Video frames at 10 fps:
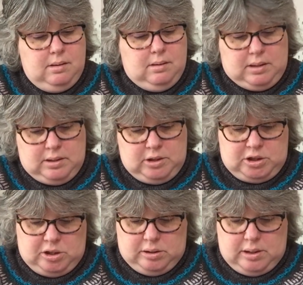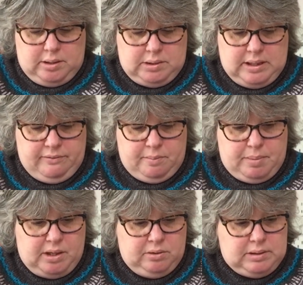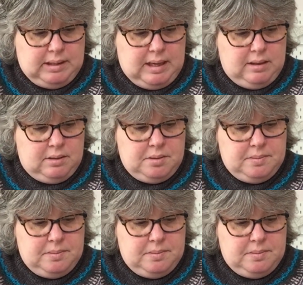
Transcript: because I just chucked loads of different blues together